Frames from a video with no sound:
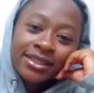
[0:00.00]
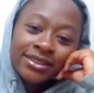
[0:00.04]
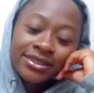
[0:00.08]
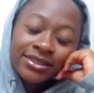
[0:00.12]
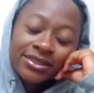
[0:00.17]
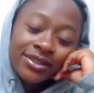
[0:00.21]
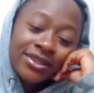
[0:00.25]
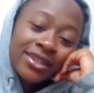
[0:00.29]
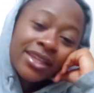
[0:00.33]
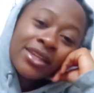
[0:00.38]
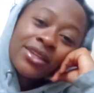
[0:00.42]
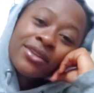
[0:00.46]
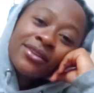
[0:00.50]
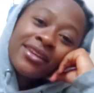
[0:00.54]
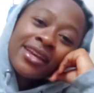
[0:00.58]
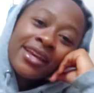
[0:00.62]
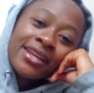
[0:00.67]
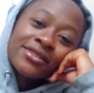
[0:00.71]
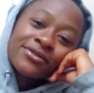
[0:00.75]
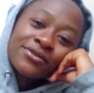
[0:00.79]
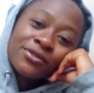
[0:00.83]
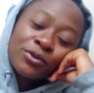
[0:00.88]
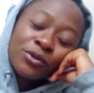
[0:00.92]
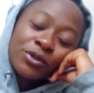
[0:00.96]
So thank you
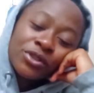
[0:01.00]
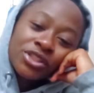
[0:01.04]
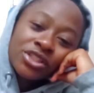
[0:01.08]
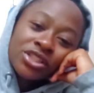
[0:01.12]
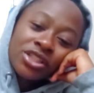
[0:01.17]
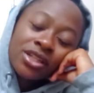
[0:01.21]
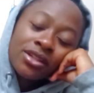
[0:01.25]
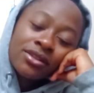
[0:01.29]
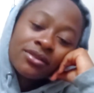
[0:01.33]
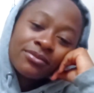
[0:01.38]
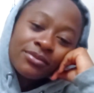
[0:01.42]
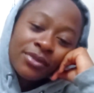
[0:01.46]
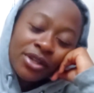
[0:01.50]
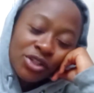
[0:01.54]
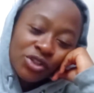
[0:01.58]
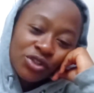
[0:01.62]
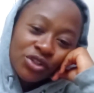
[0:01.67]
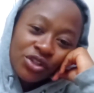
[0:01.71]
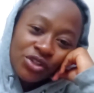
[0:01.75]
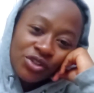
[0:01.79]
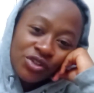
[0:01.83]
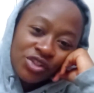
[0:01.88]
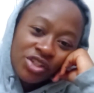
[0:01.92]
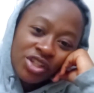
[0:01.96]
guys for watching. Make
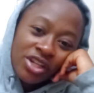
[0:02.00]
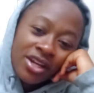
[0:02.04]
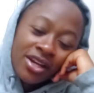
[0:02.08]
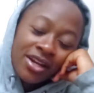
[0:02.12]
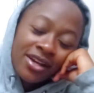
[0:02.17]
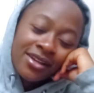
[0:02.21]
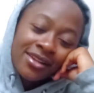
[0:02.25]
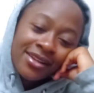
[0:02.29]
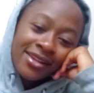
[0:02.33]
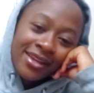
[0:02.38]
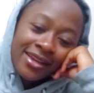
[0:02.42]
sure you share,